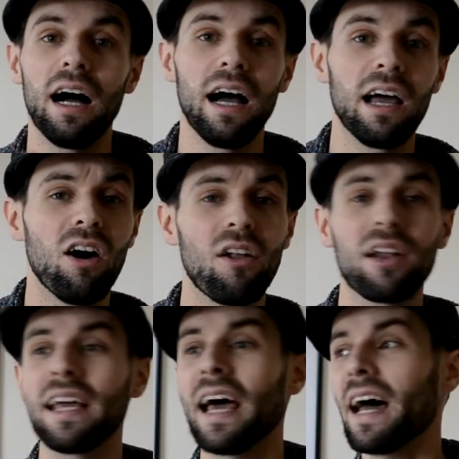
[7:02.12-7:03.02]
I
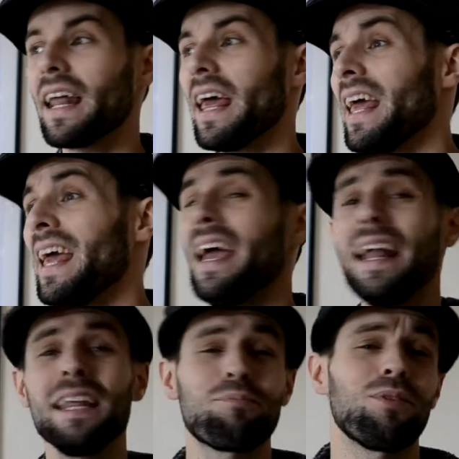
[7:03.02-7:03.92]
hardly had
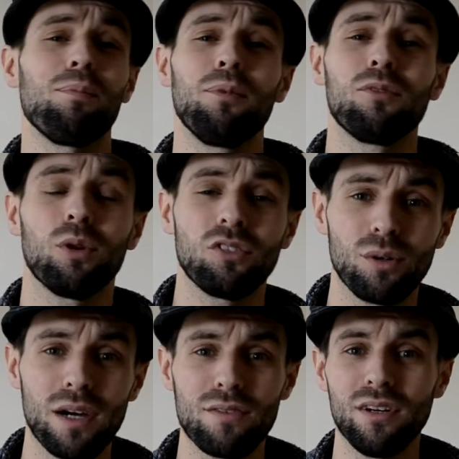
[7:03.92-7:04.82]
any problems
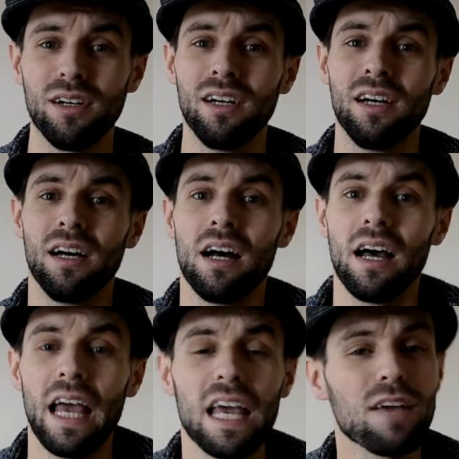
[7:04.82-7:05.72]
whatsoever.
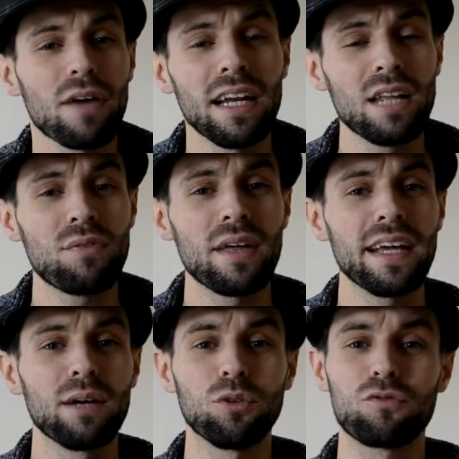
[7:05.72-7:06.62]
If
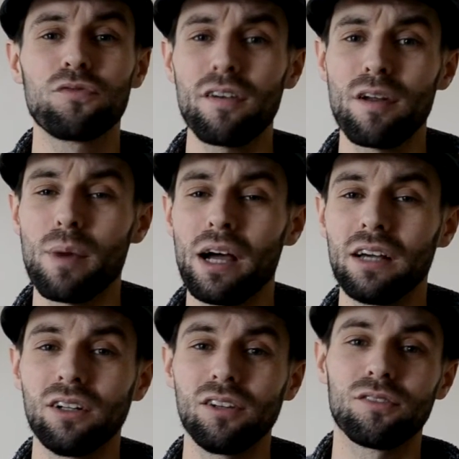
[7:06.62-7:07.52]
anything, it was very
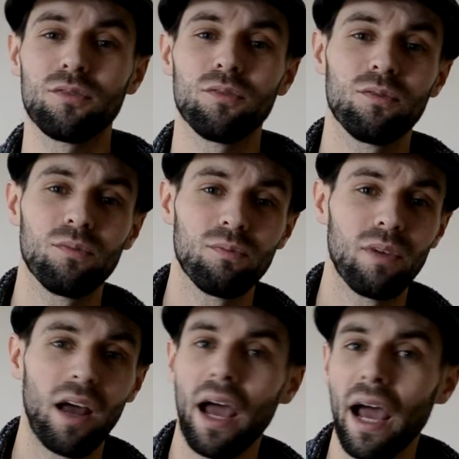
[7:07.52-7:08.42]
mild
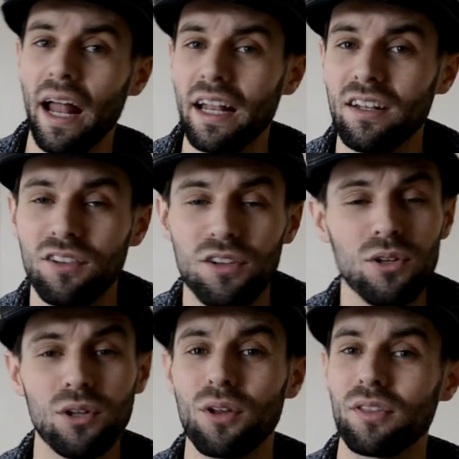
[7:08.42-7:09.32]
and
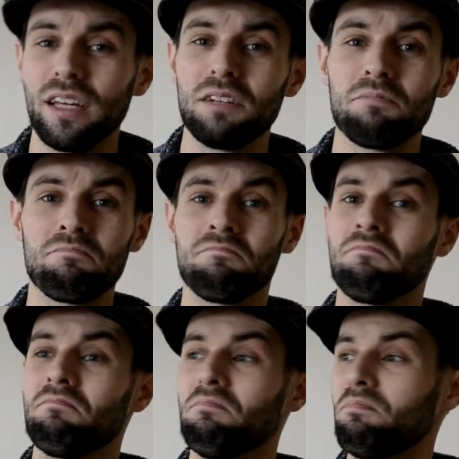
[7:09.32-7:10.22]
nothing
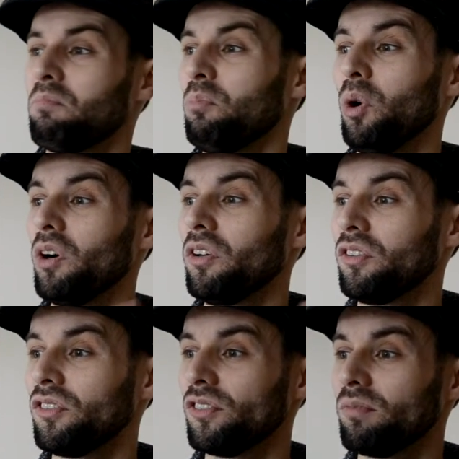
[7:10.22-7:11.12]

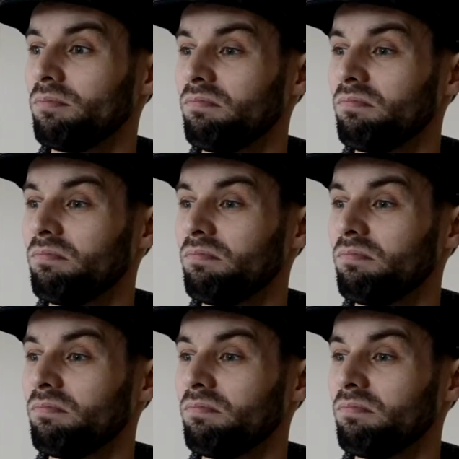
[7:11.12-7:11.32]
was